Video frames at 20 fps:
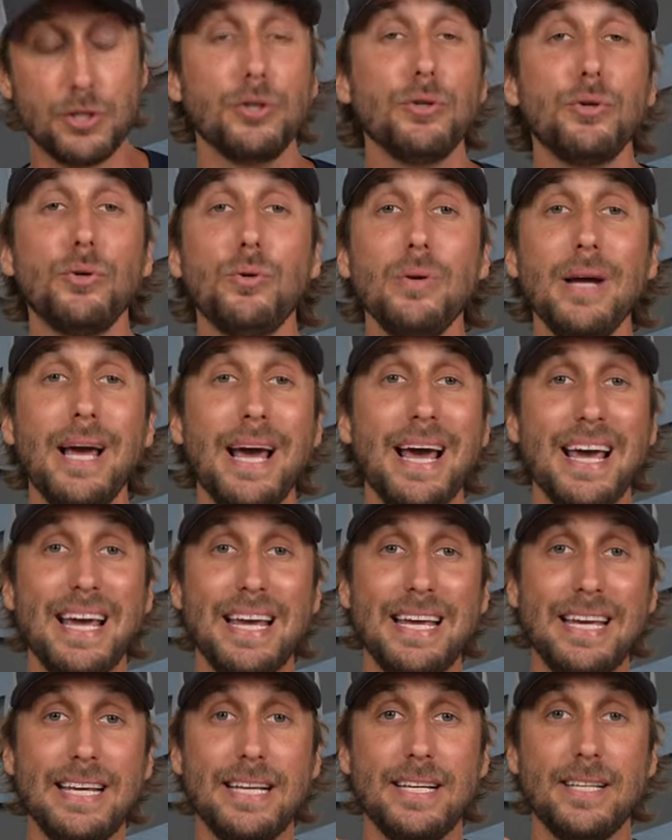two
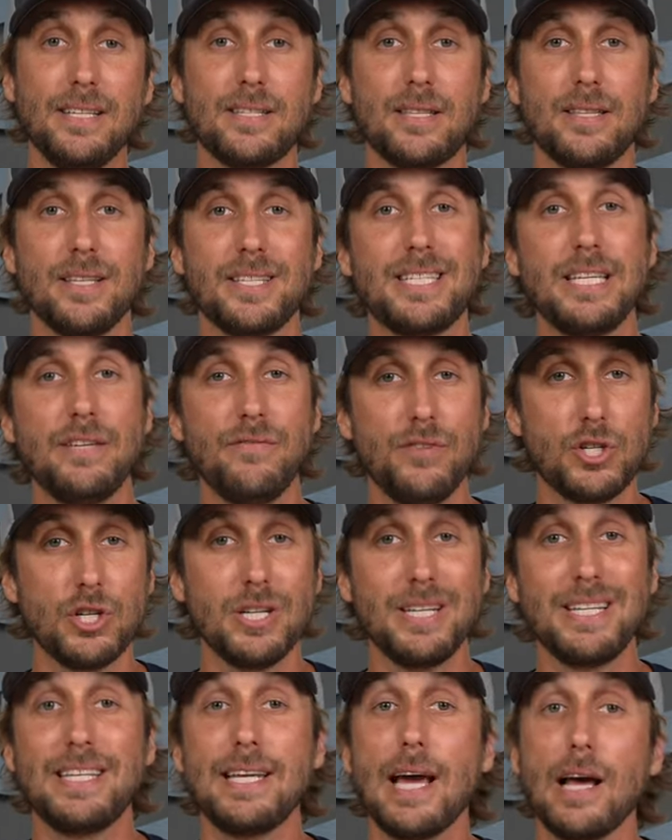is the Sea
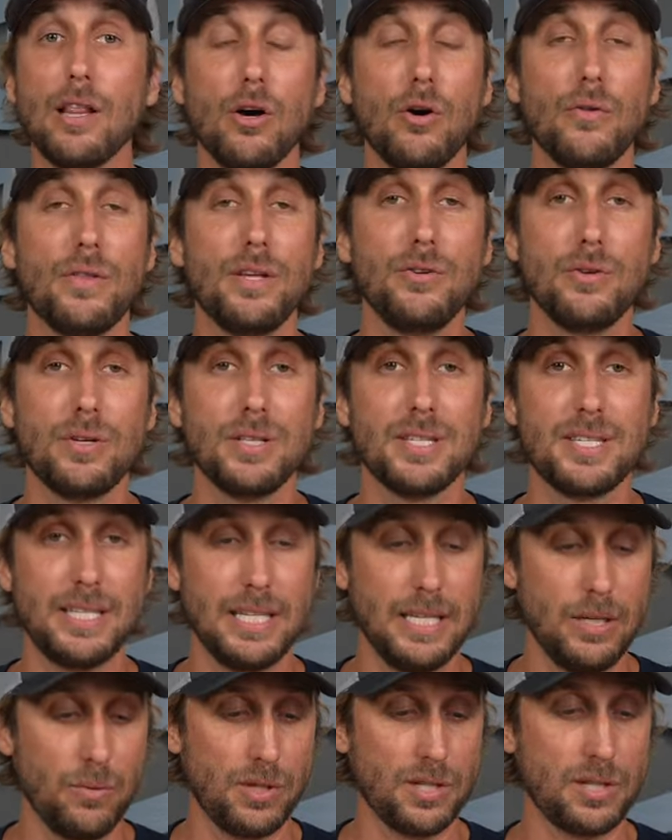Vision yellow that you can
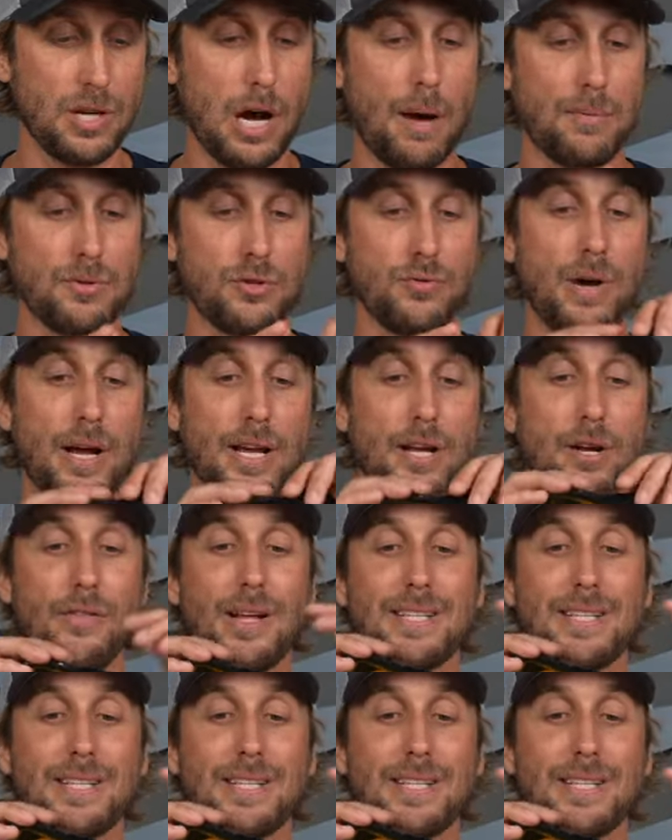see with this option right here.